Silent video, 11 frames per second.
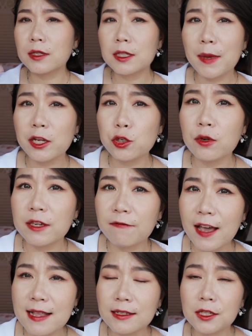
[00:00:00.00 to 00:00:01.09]
special
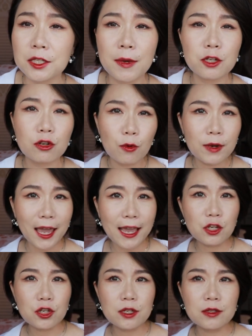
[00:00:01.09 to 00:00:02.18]
events, special
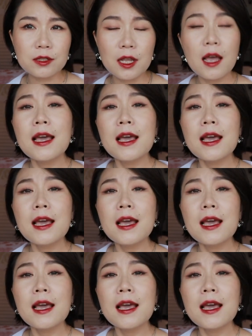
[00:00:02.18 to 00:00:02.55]
occasions,